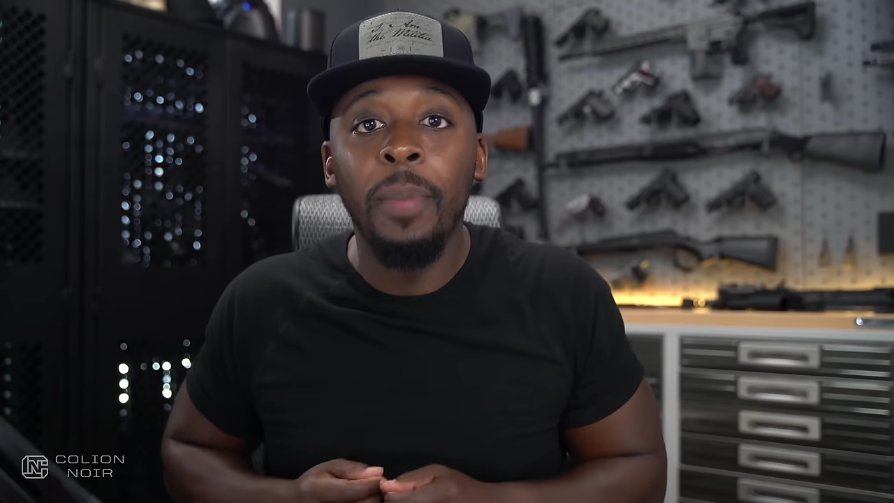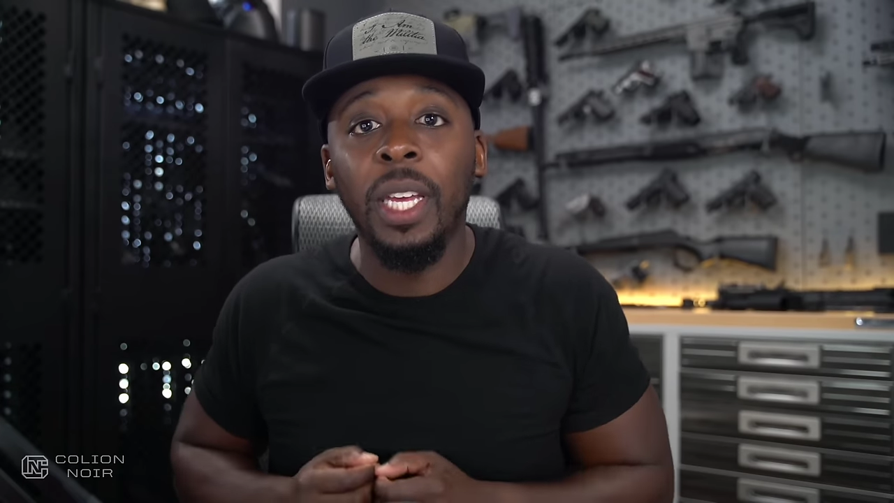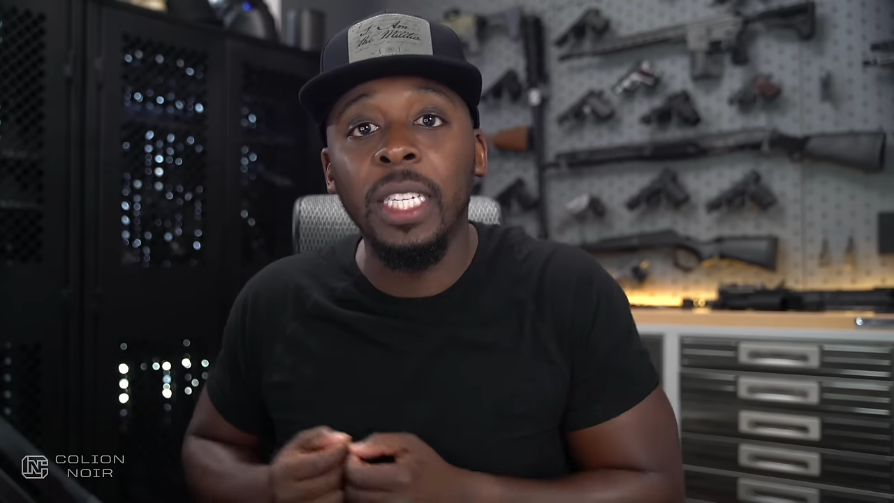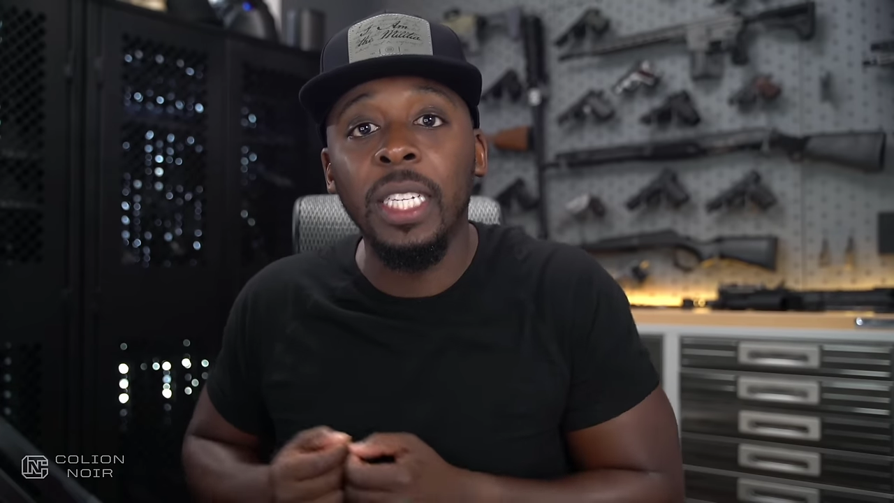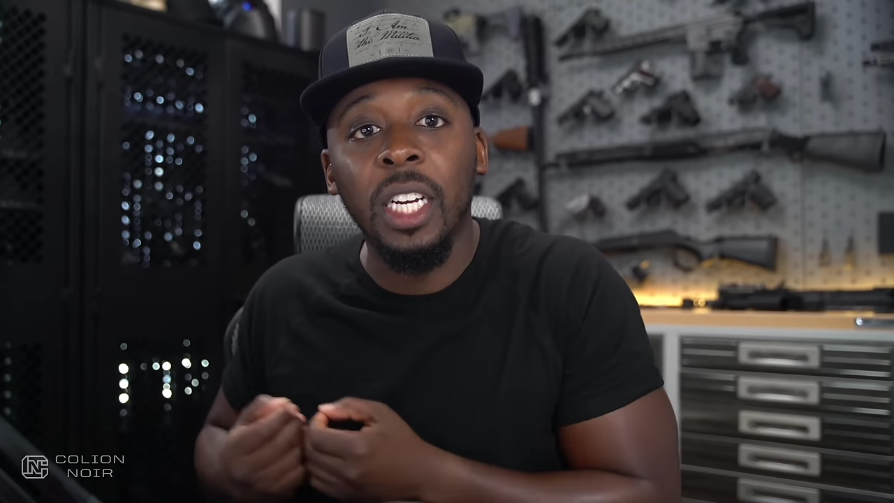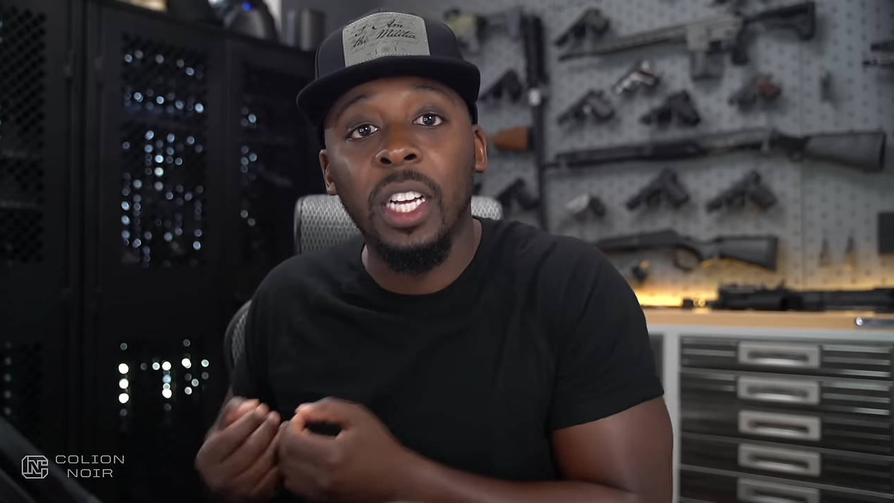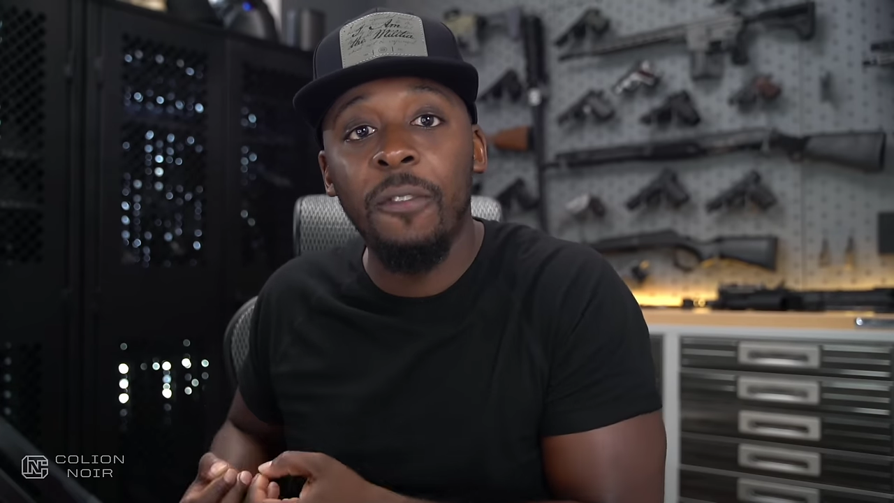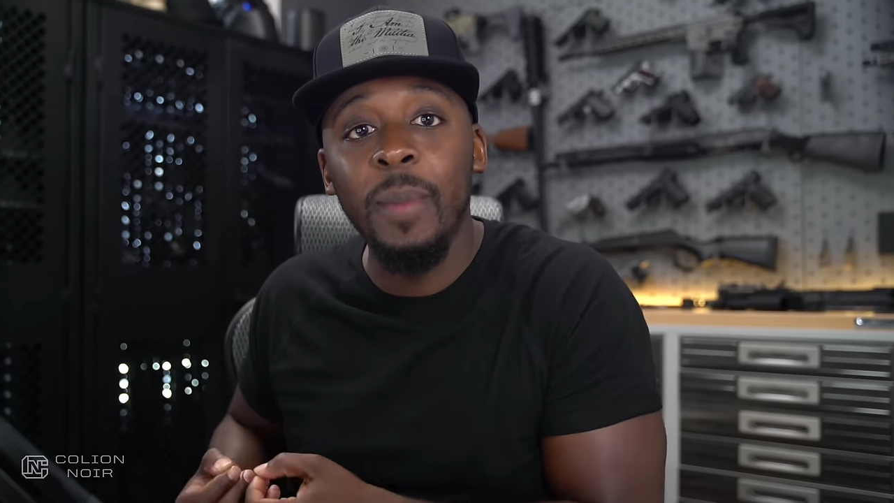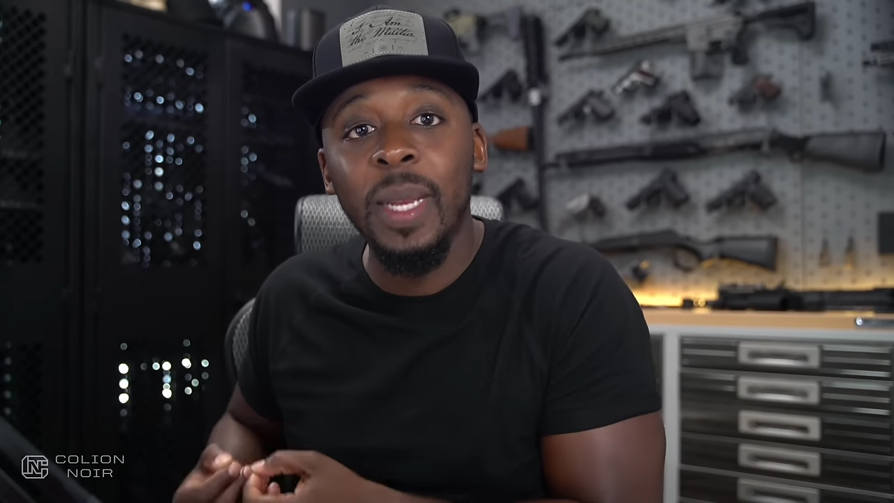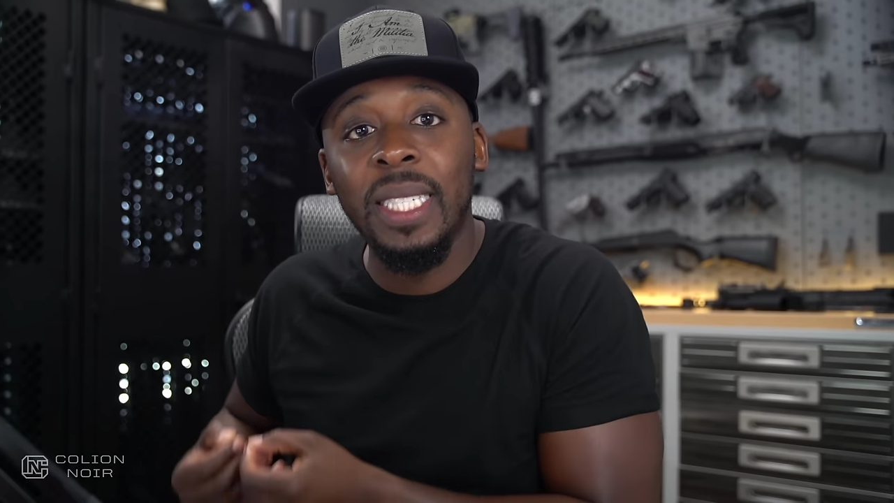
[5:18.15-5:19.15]
because a
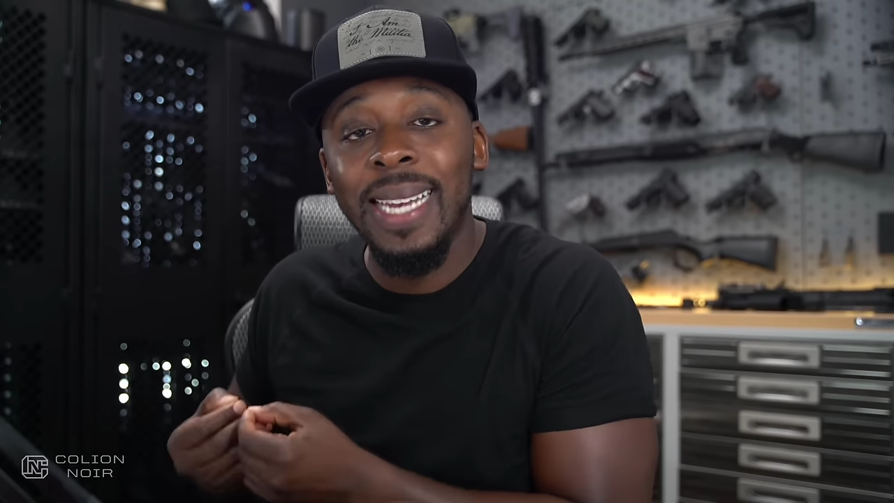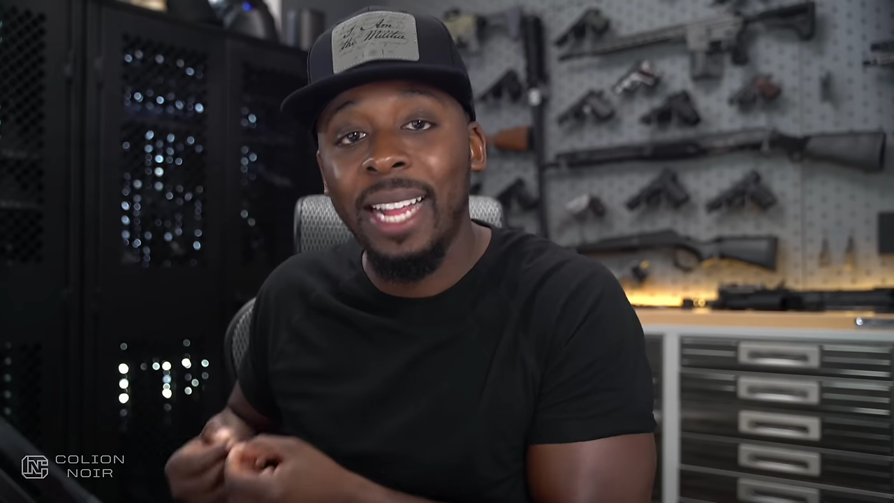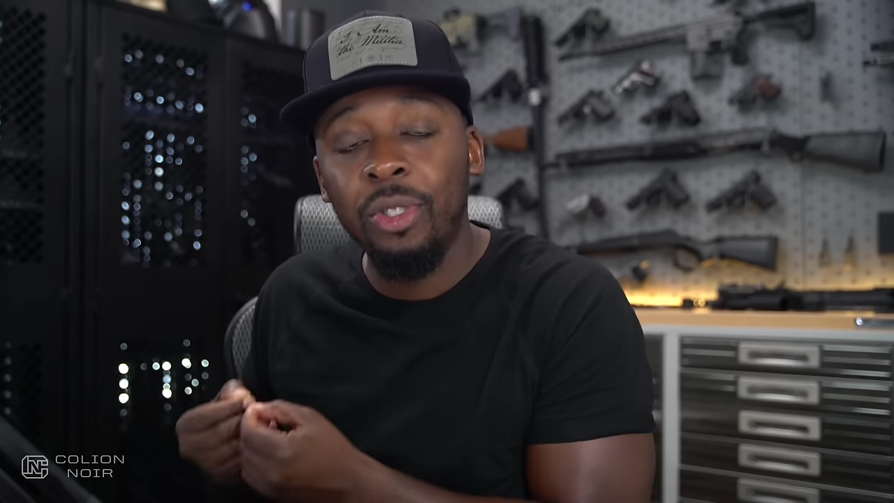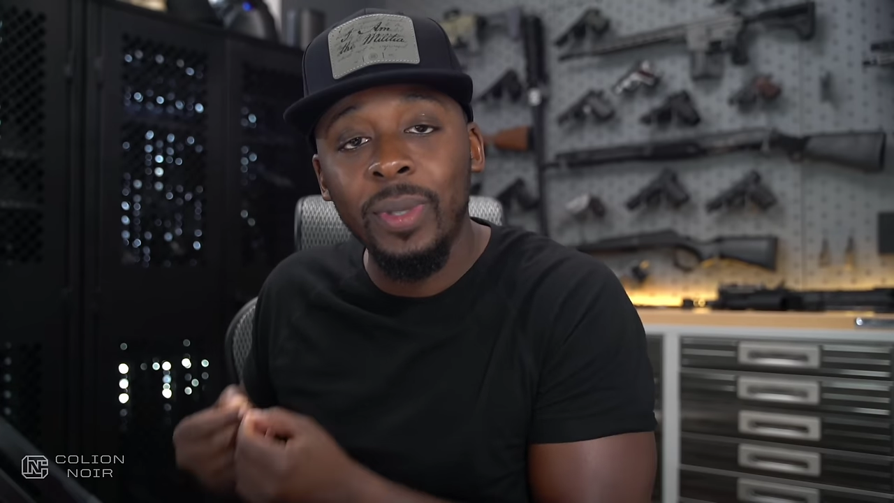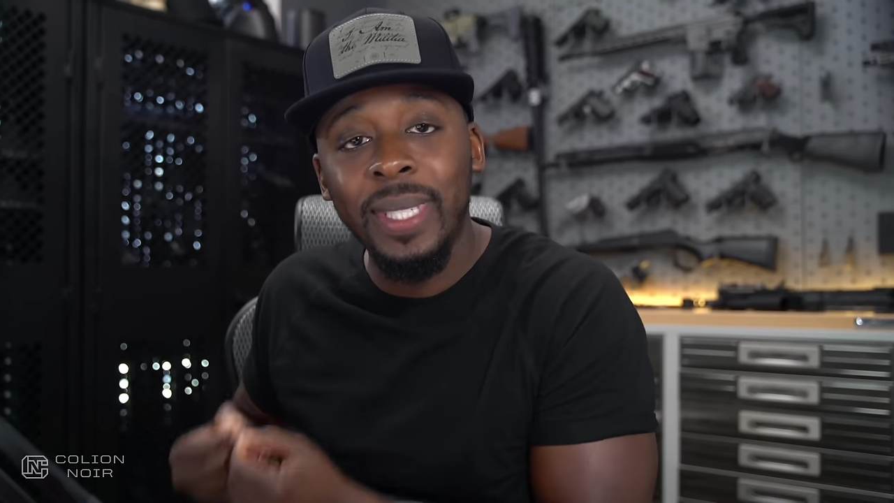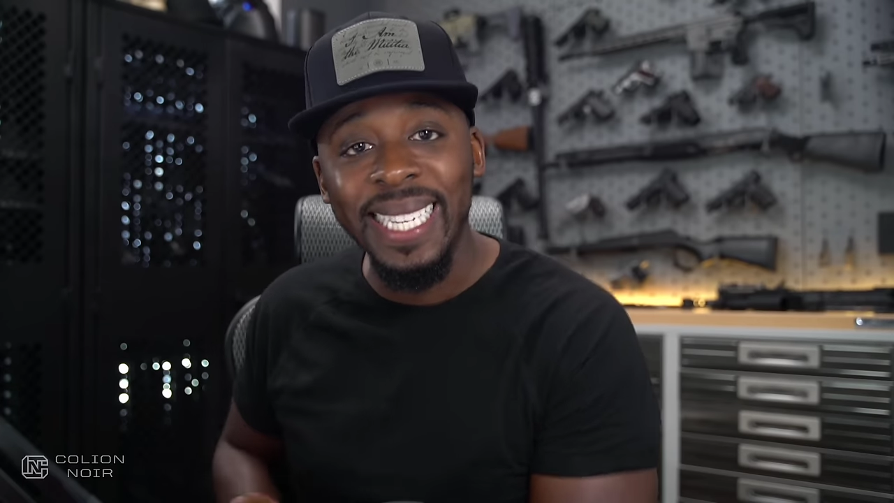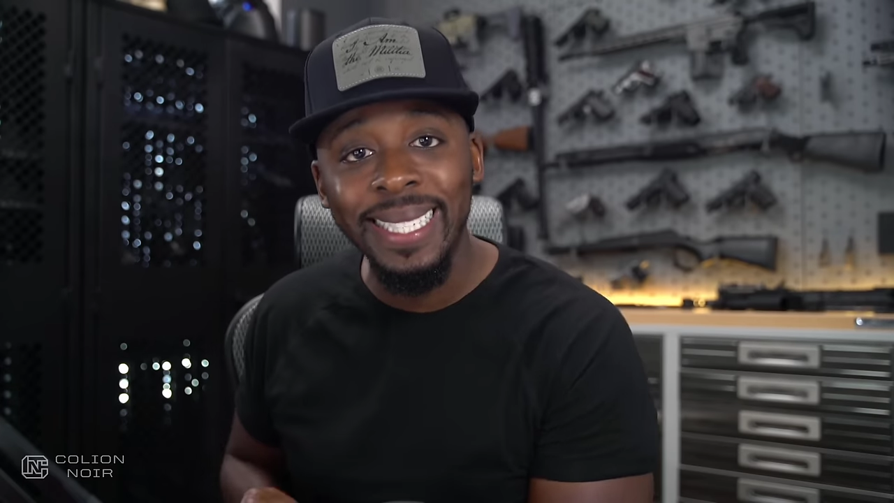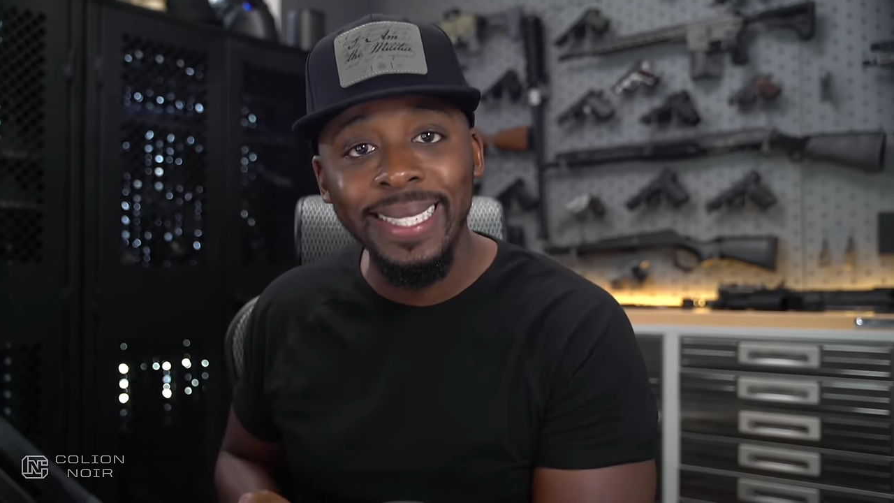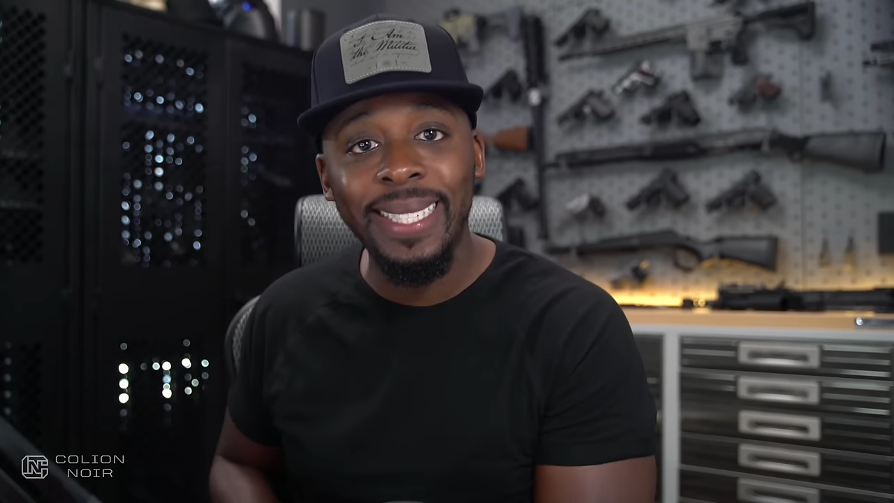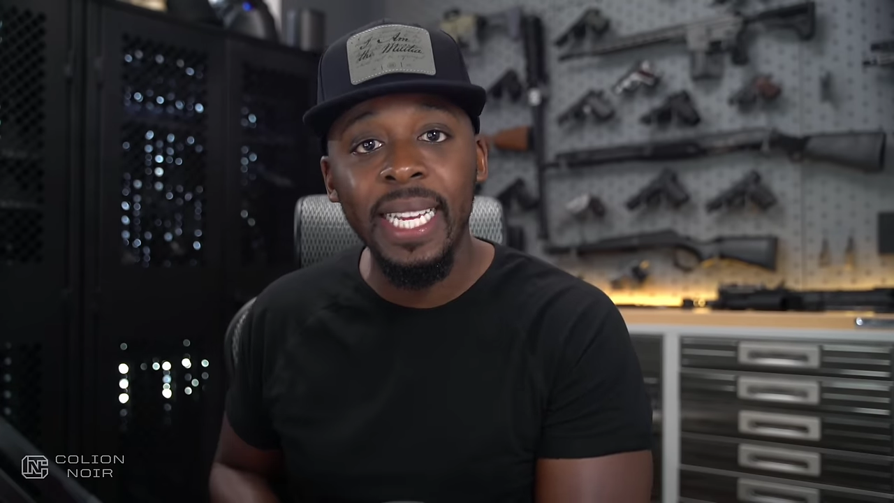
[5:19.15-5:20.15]
government's natural
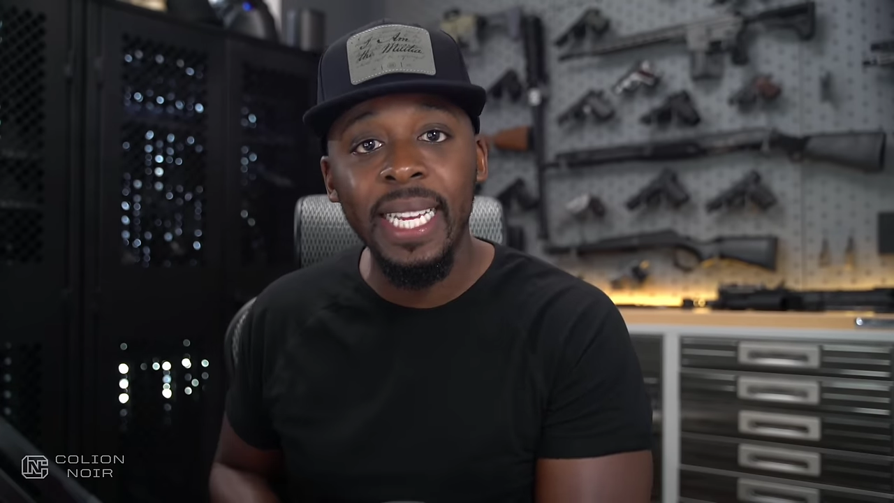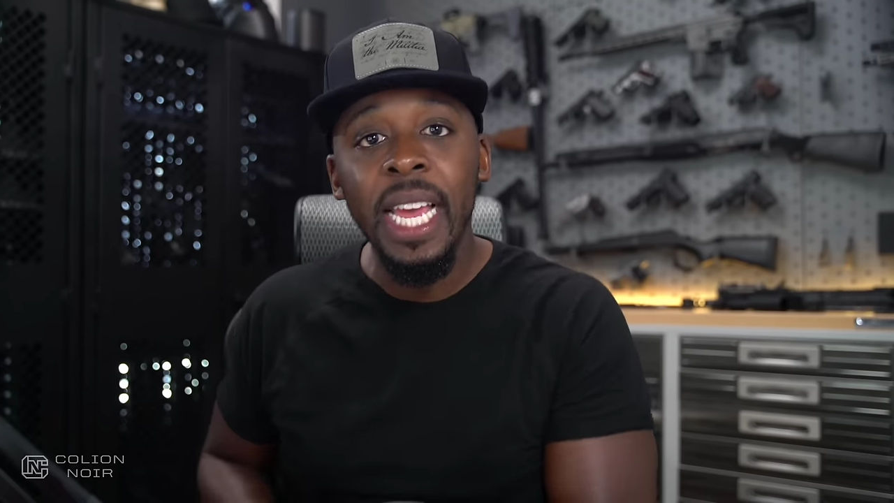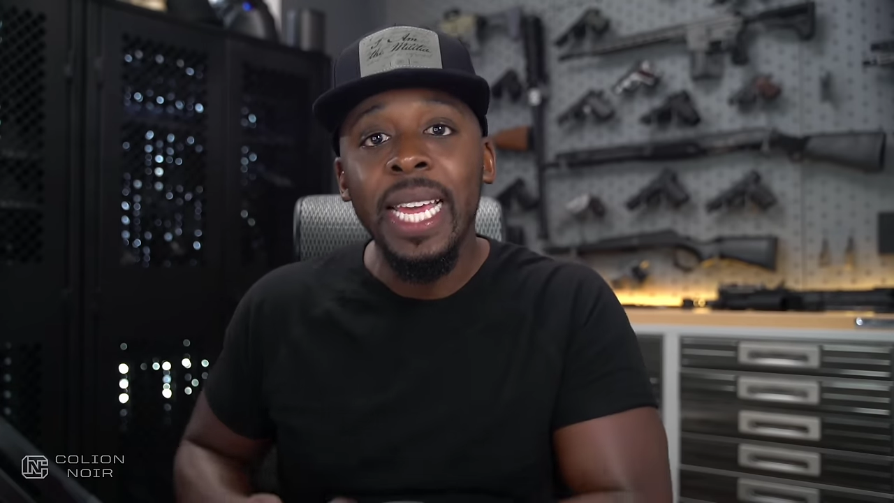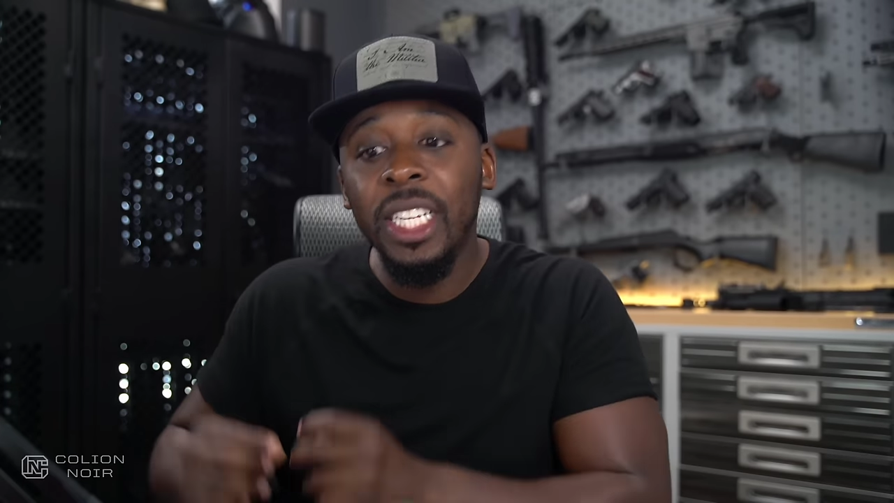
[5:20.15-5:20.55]
tendency